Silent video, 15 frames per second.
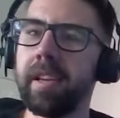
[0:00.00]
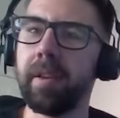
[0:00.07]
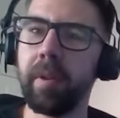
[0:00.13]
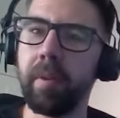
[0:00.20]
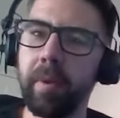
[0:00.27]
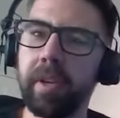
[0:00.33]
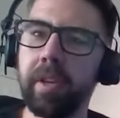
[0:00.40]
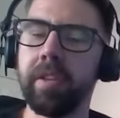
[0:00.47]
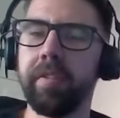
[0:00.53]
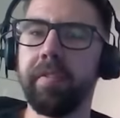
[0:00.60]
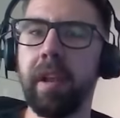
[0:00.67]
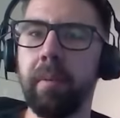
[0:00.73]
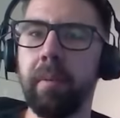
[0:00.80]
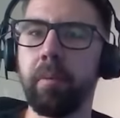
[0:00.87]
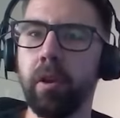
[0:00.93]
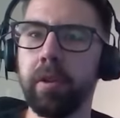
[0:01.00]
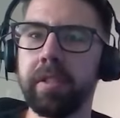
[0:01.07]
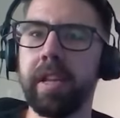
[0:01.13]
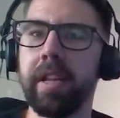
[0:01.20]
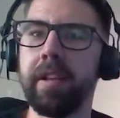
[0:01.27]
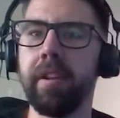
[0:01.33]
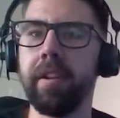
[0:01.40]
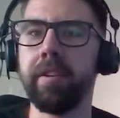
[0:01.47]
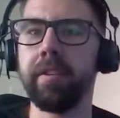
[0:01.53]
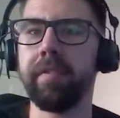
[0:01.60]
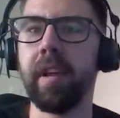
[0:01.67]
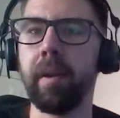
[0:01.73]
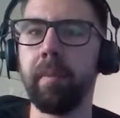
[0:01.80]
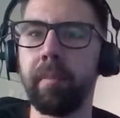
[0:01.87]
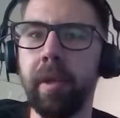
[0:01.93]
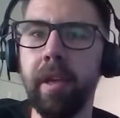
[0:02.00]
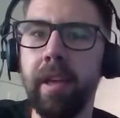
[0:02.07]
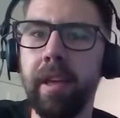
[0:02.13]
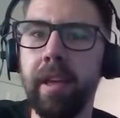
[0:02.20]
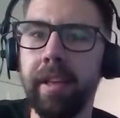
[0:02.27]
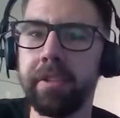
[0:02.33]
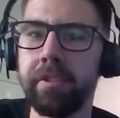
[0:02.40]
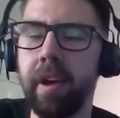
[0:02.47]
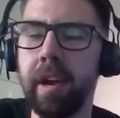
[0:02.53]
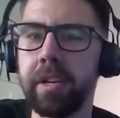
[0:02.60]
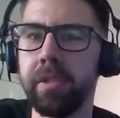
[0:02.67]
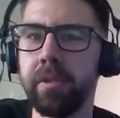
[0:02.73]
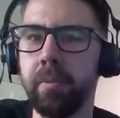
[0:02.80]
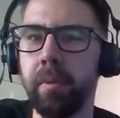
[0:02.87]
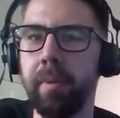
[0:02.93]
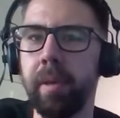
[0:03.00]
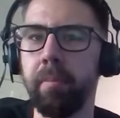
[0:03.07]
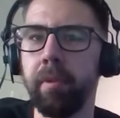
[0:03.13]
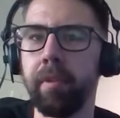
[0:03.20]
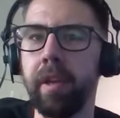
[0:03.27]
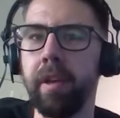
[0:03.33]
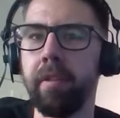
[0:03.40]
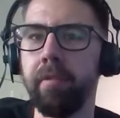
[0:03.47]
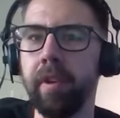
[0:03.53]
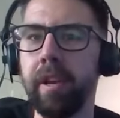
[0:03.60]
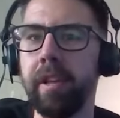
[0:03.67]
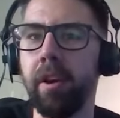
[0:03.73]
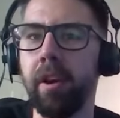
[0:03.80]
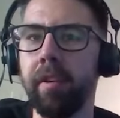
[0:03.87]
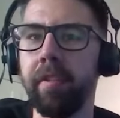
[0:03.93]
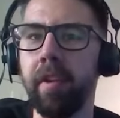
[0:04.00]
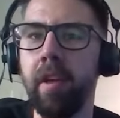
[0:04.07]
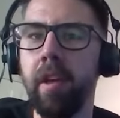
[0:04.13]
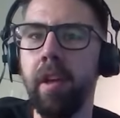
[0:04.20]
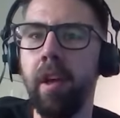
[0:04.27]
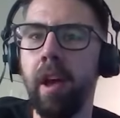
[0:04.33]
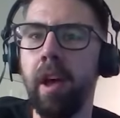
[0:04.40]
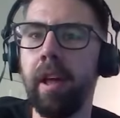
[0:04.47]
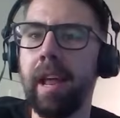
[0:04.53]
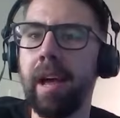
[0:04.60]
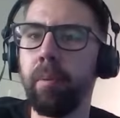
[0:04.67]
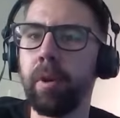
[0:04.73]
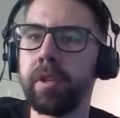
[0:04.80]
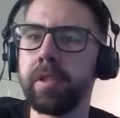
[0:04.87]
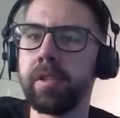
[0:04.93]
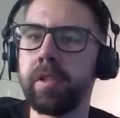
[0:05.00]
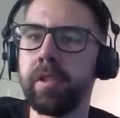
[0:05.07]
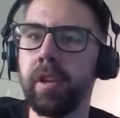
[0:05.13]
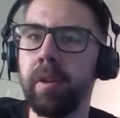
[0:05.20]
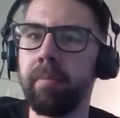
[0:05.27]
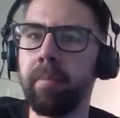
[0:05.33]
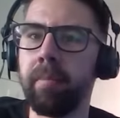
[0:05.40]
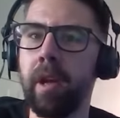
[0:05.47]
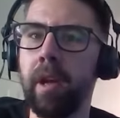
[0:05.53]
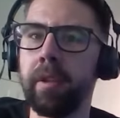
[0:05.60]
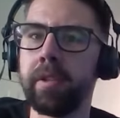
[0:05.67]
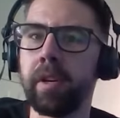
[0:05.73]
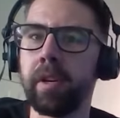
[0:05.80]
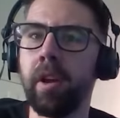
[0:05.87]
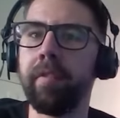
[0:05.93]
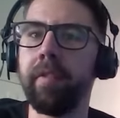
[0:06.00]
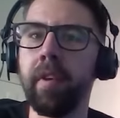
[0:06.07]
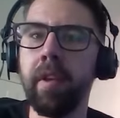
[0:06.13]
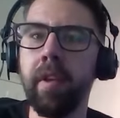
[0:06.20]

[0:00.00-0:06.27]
And then we can develop content and develop interactions with people that really kind of allow us to, uh, to kind of